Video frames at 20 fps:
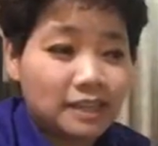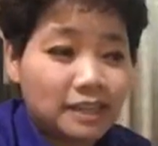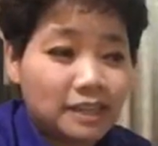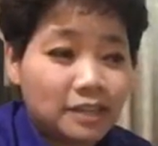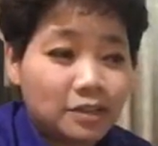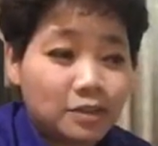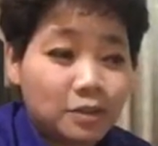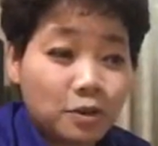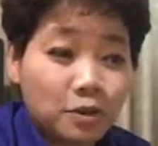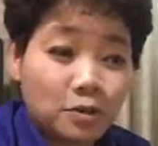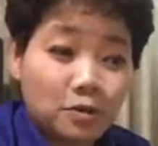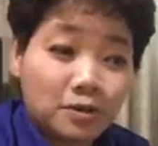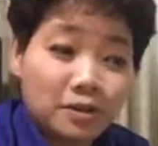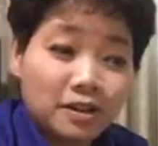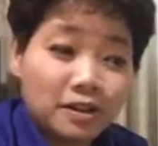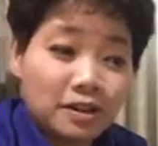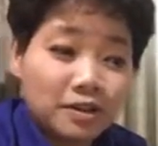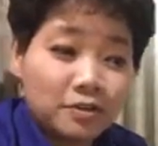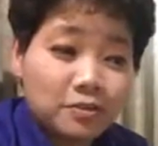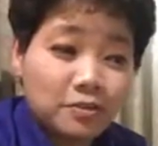
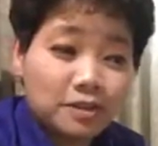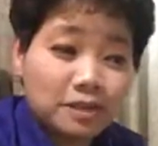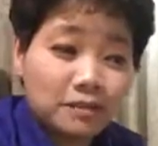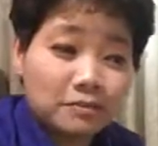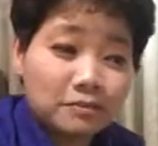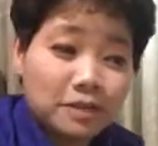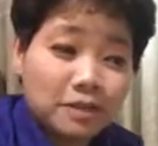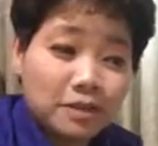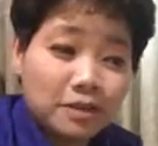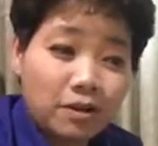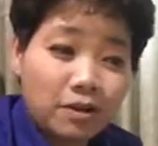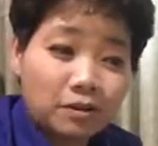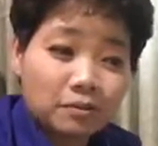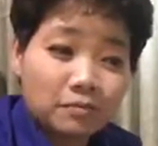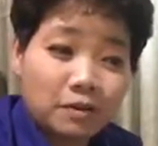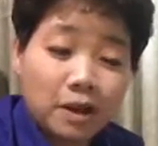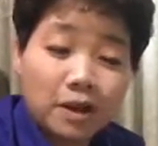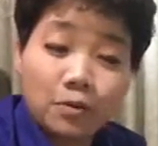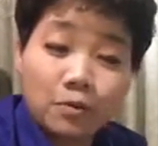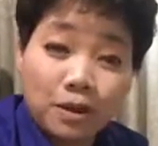you can be on
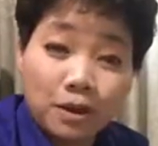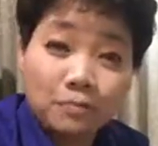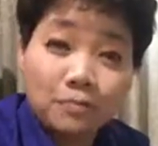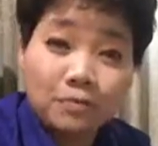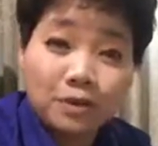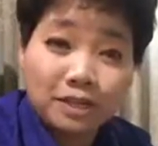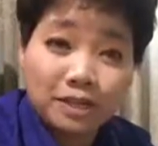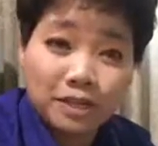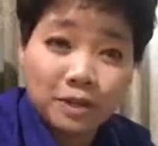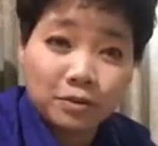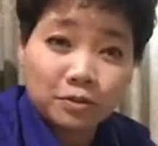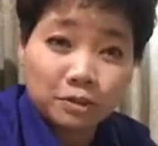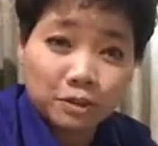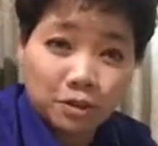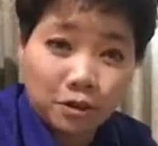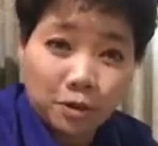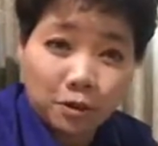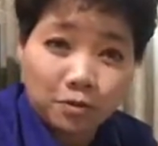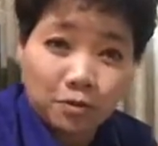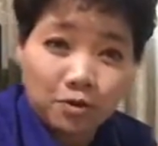my web radio
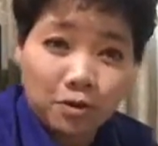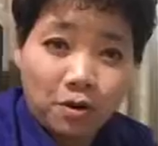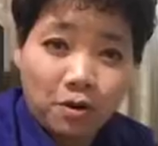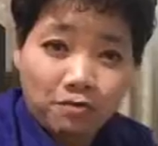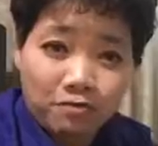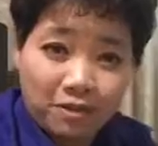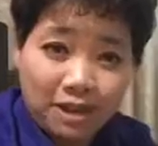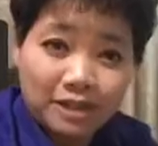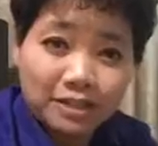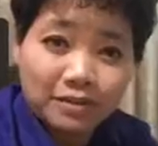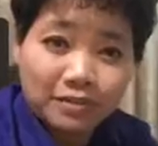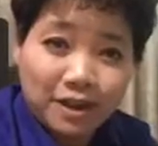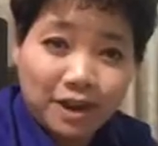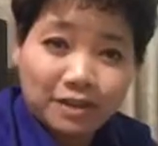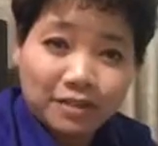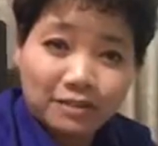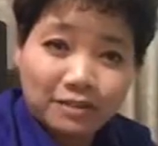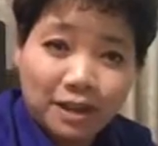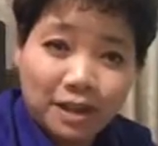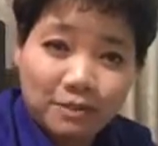show called Fast Track
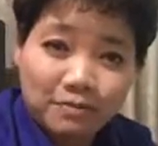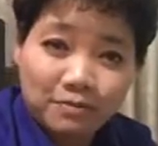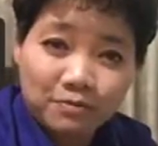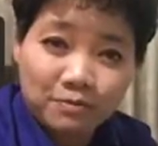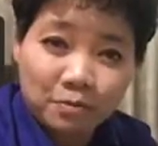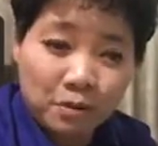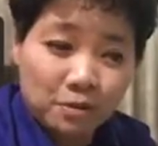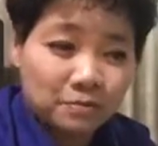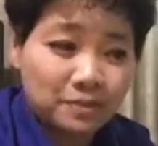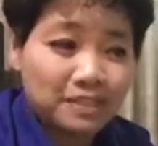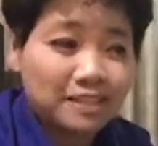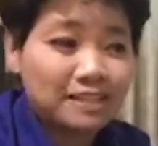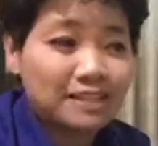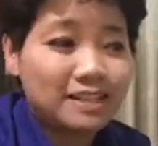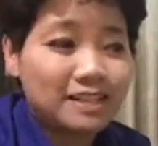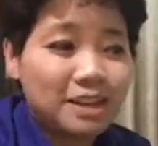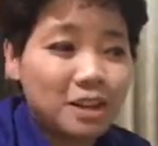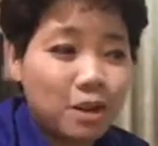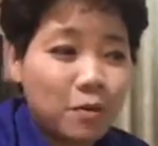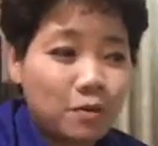to High Performance,
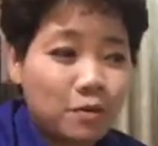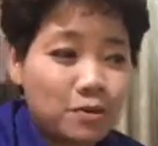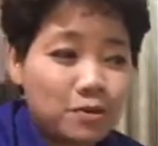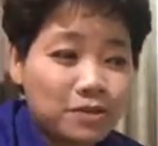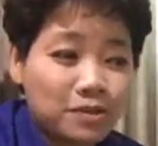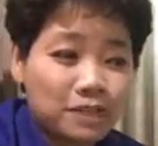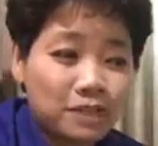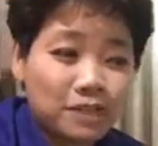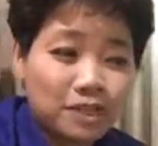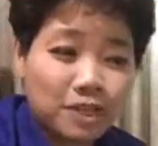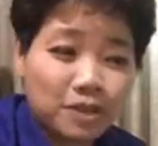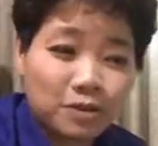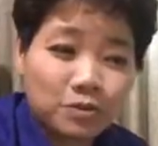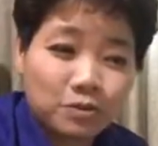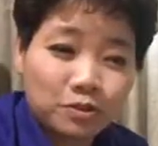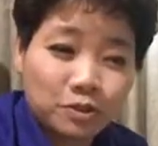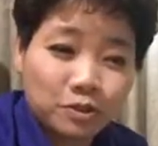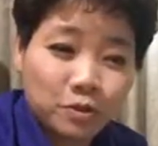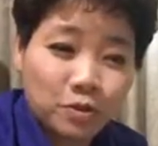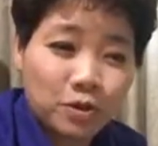where you can share your
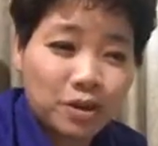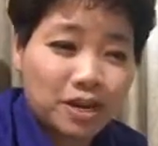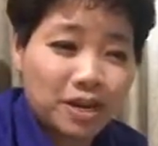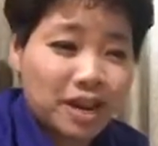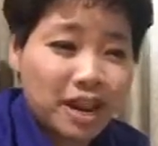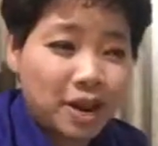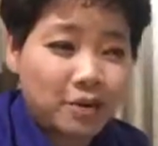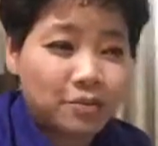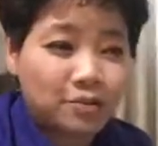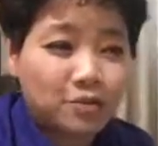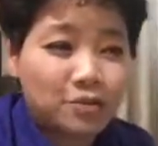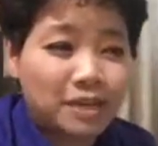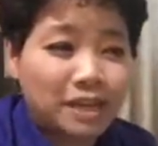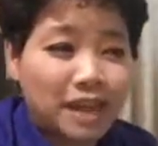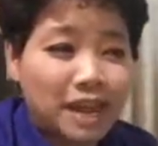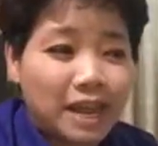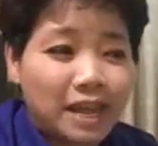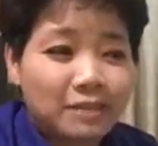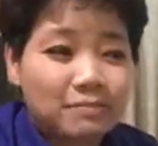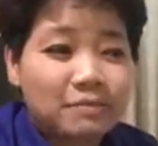story, how you
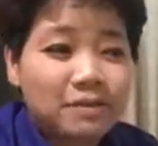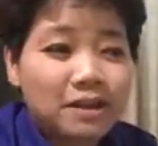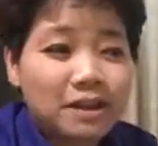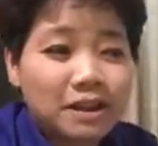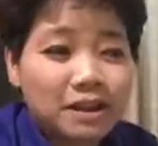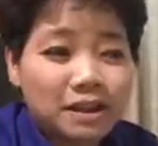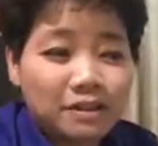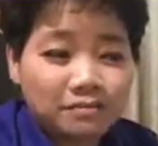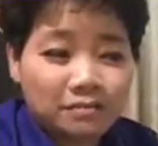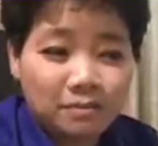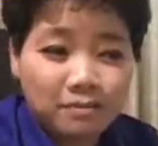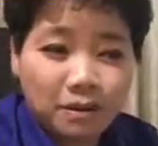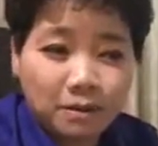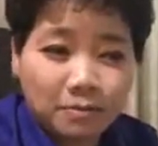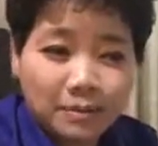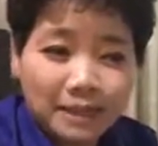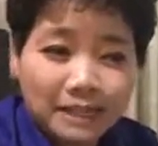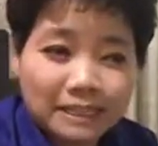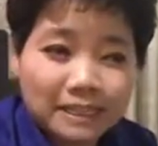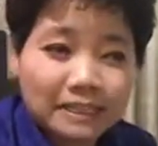came from
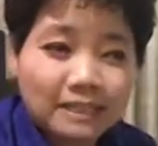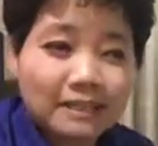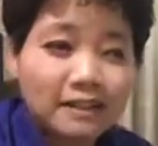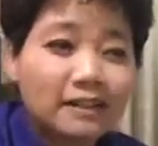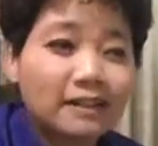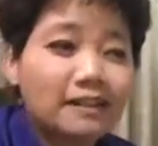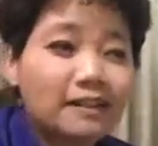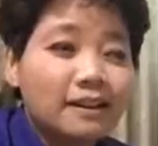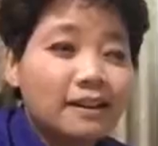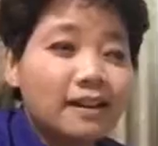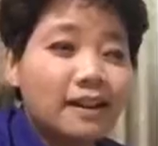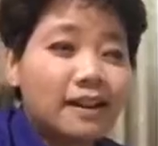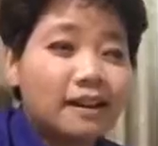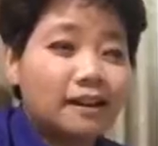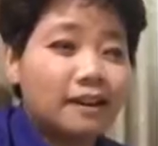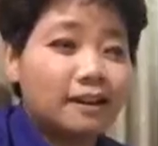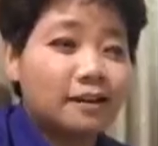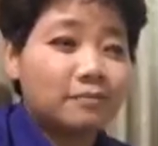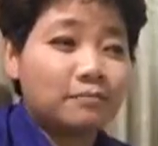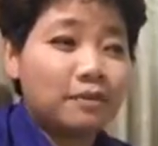Albania,
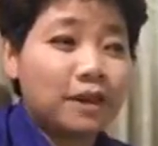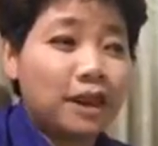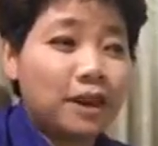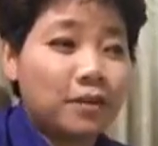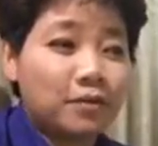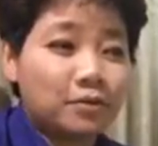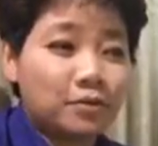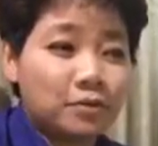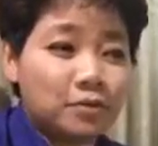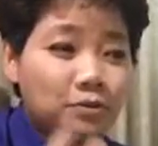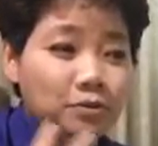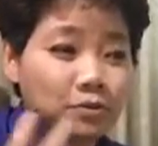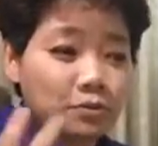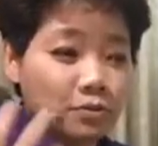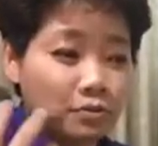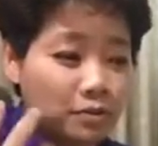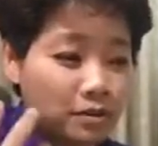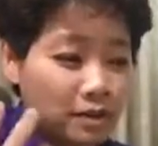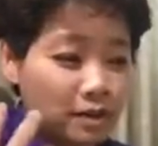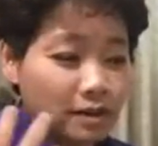how you
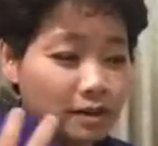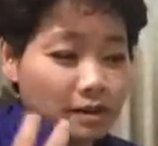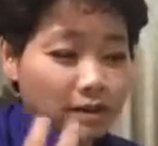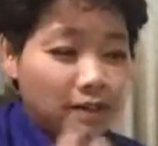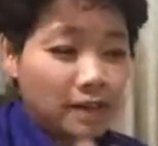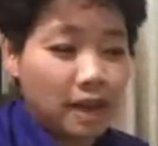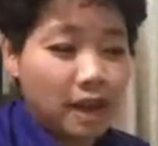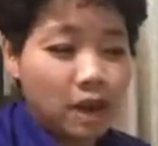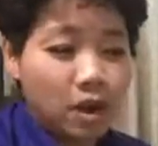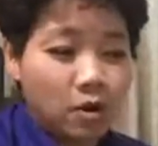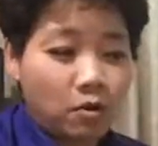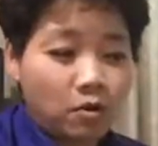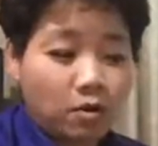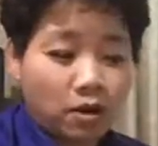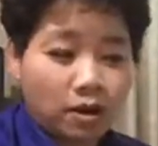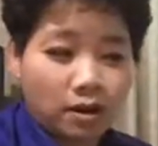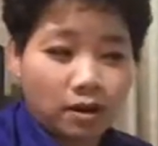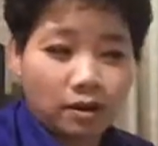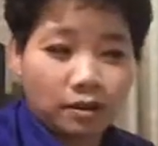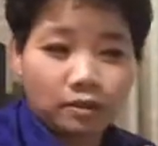now
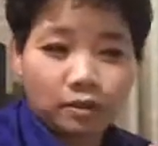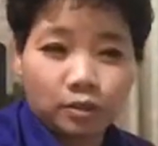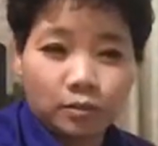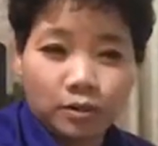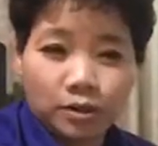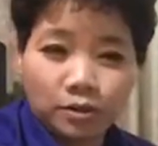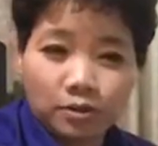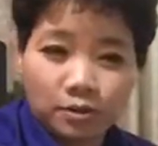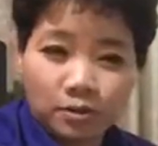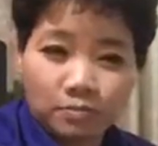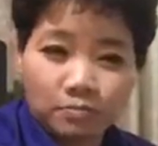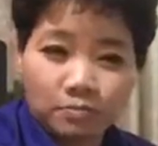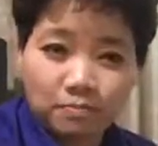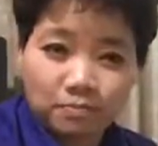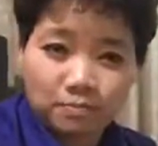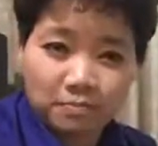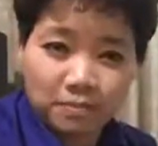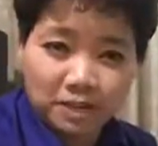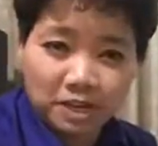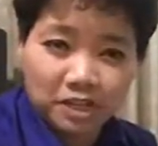are doing your
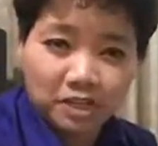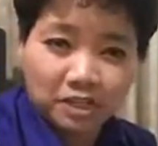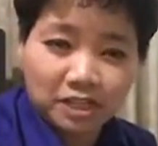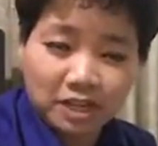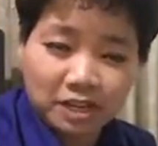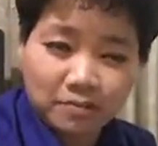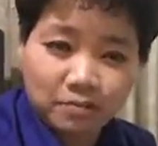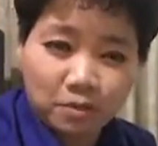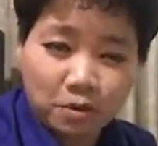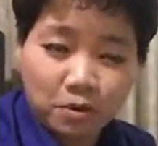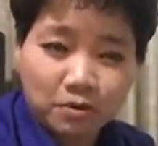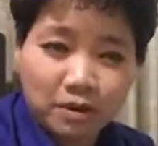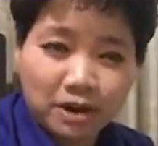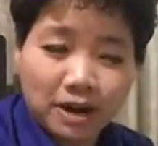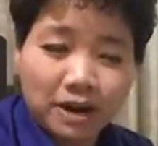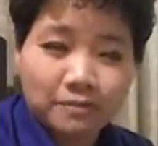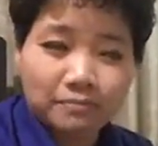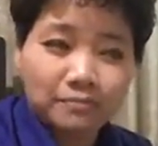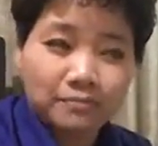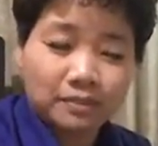PhD
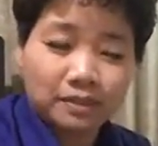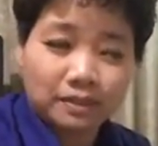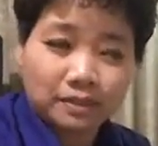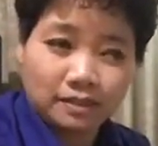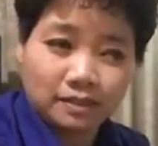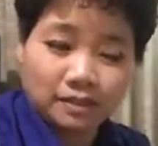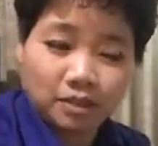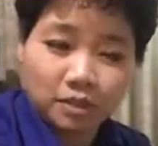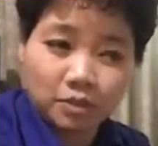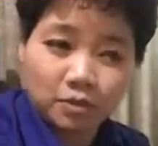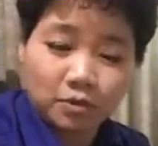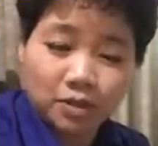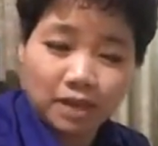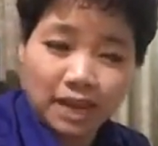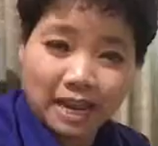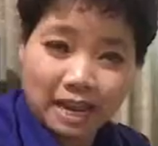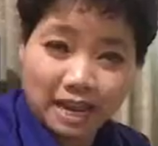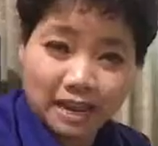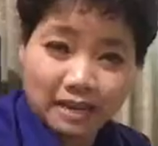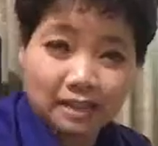program in the
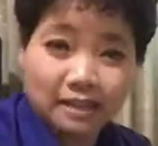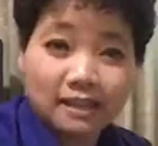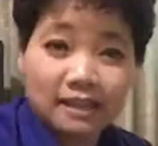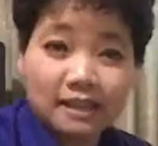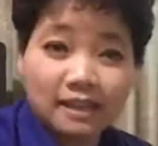UK,